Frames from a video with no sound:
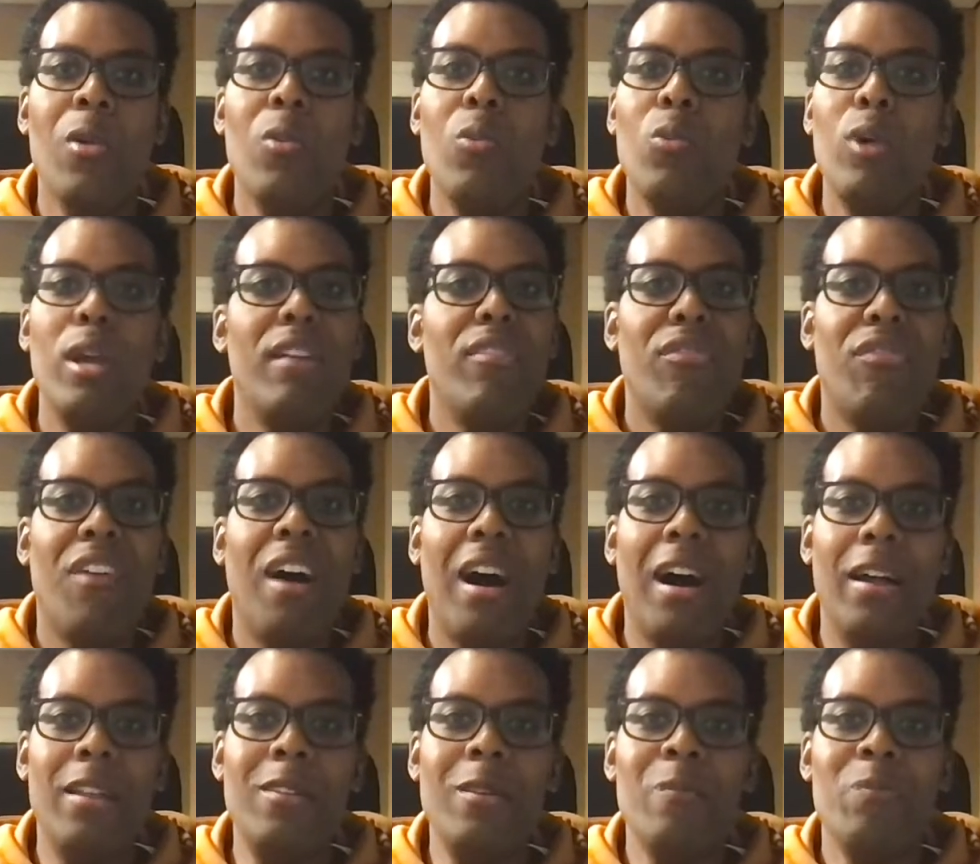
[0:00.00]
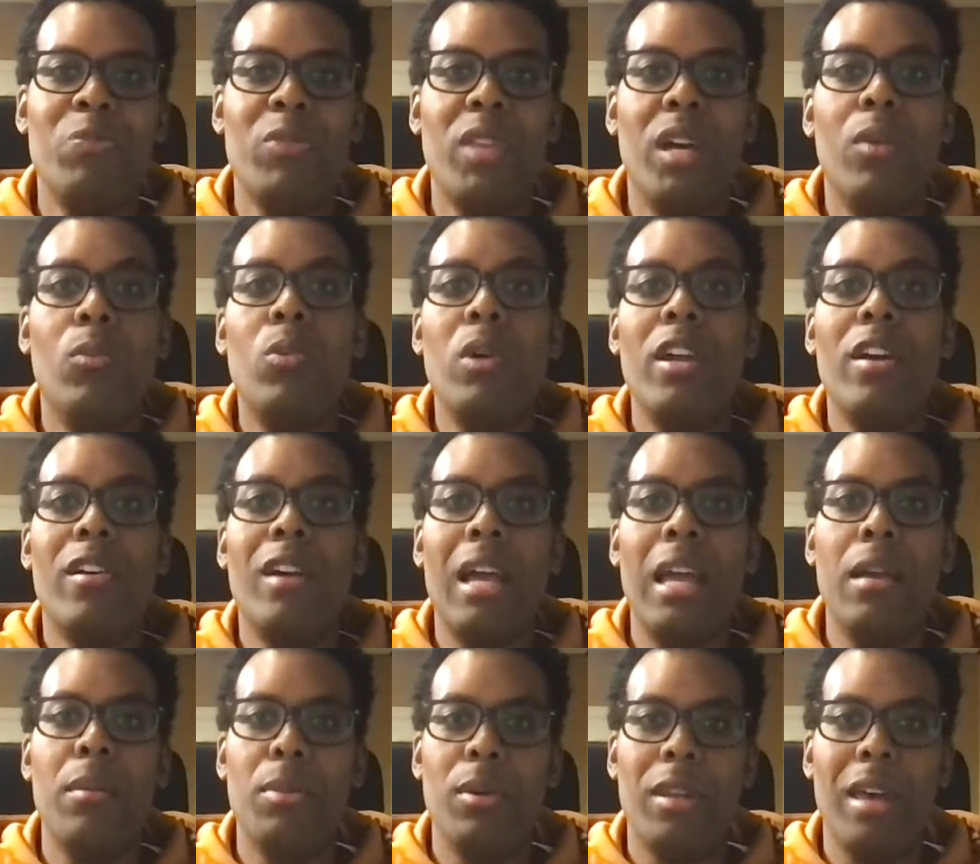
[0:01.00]
we find that we are
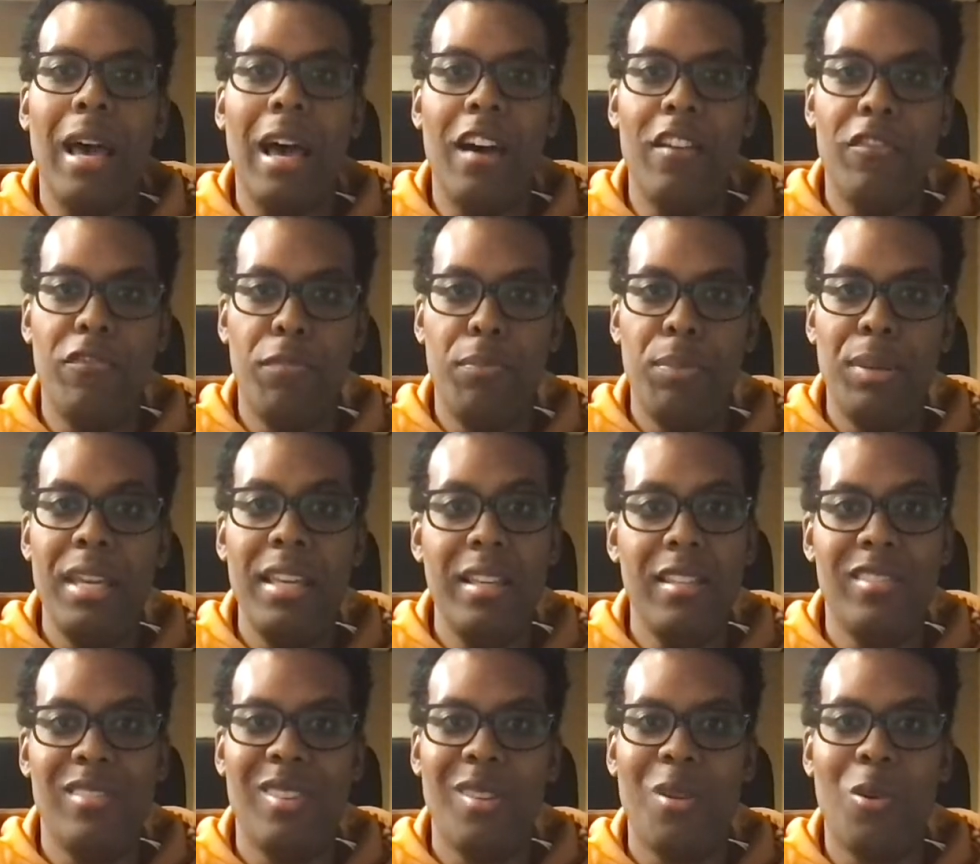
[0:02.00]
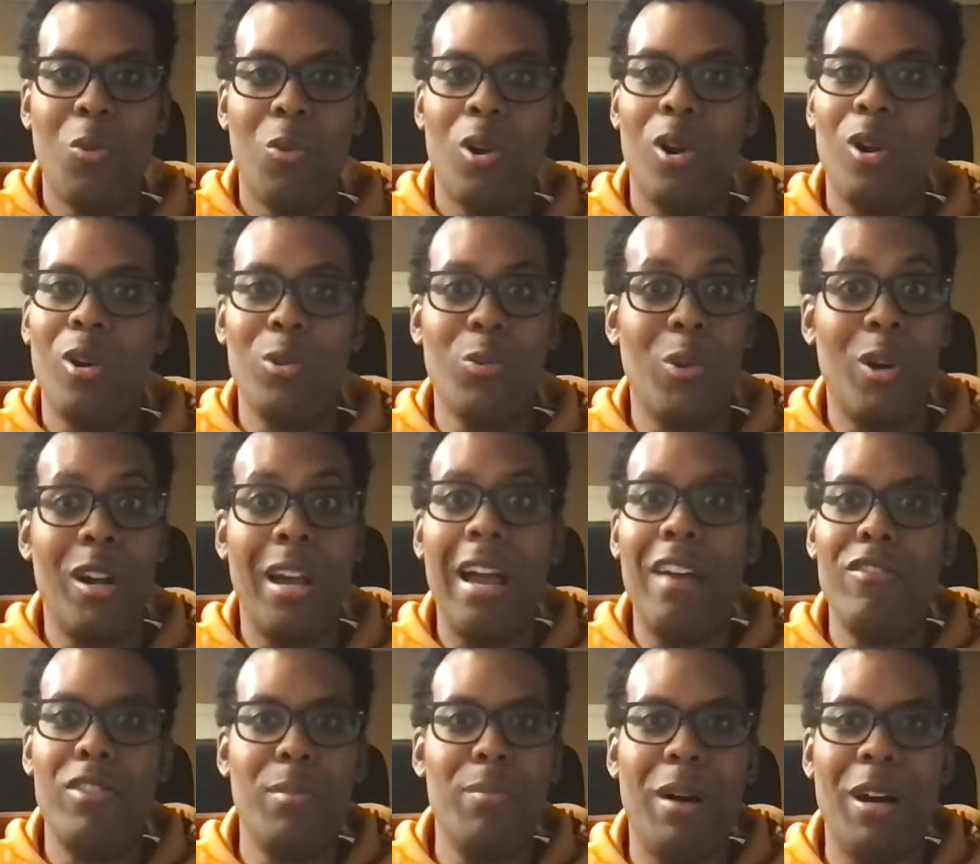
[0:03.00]
able to have peace in a world where
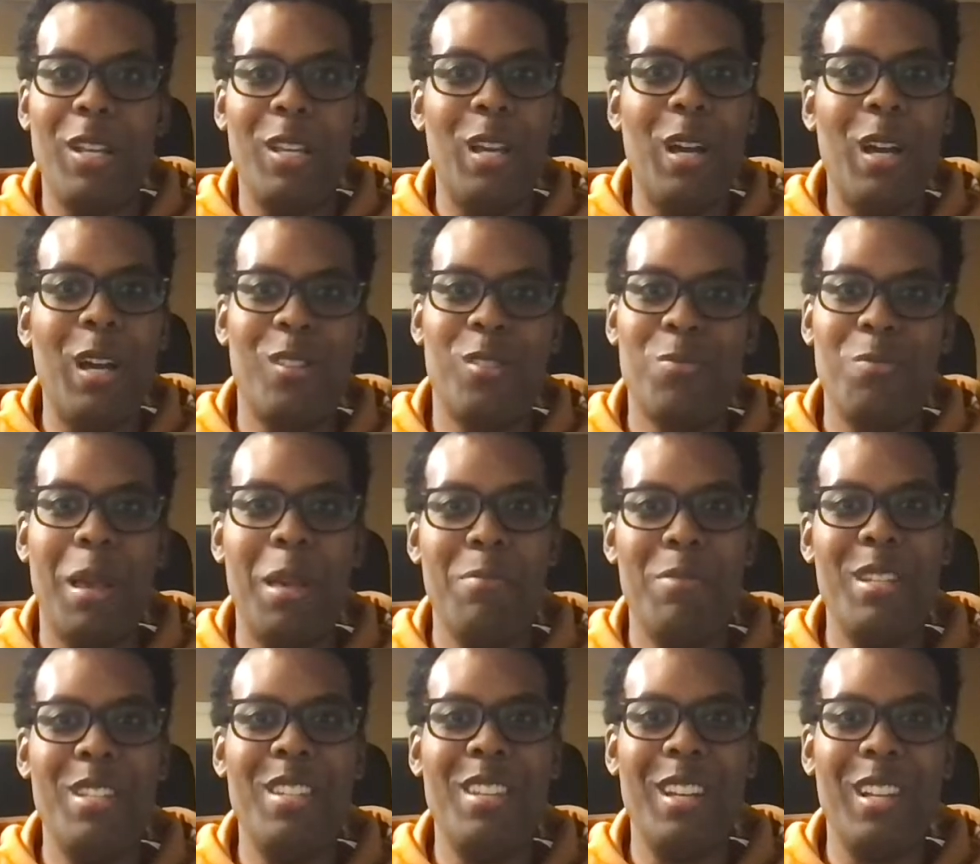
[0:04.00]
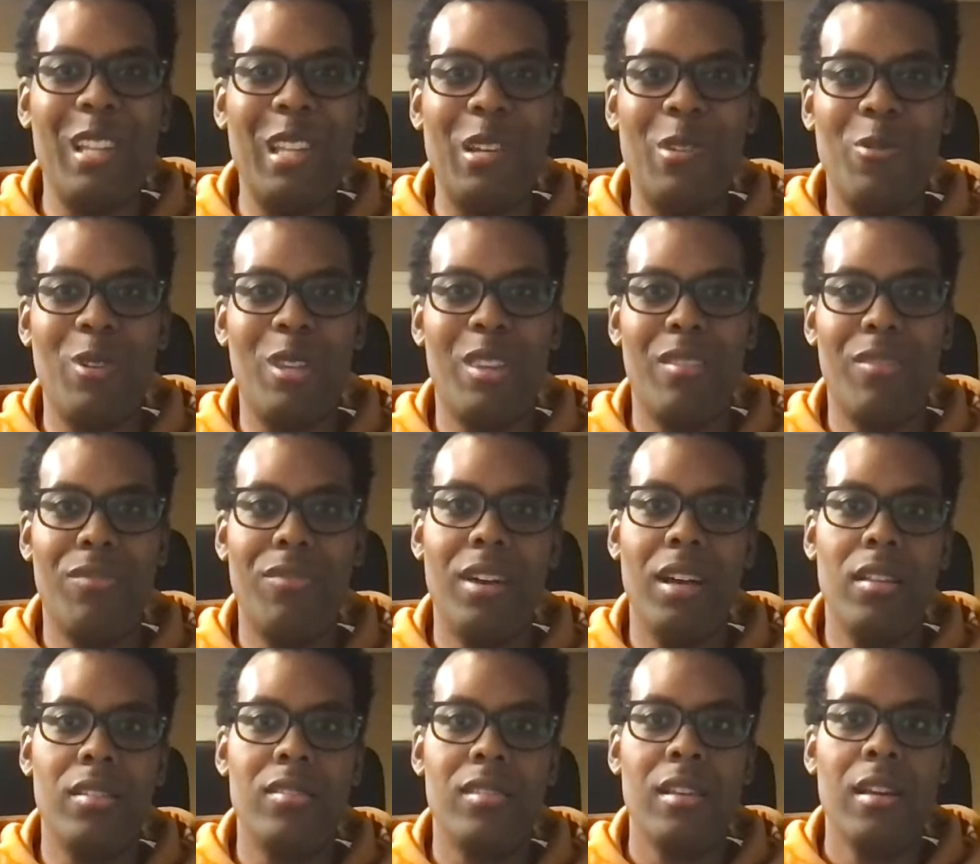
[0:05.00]
everybody else may be dealing with
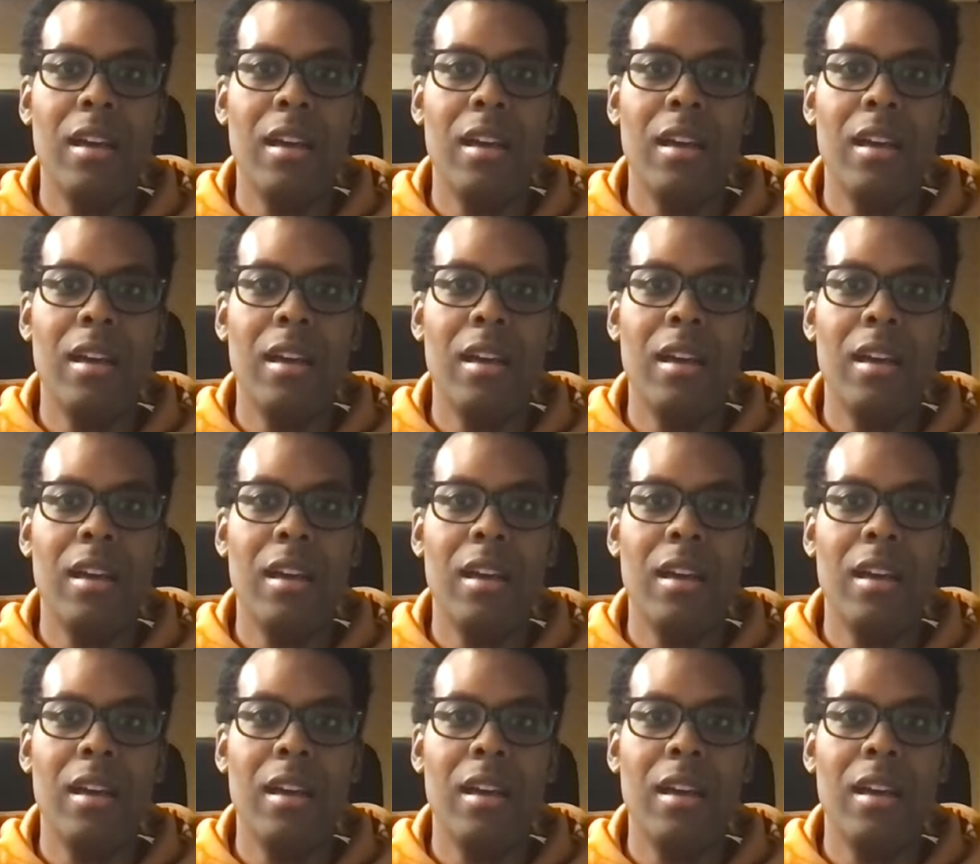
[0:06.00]
offense.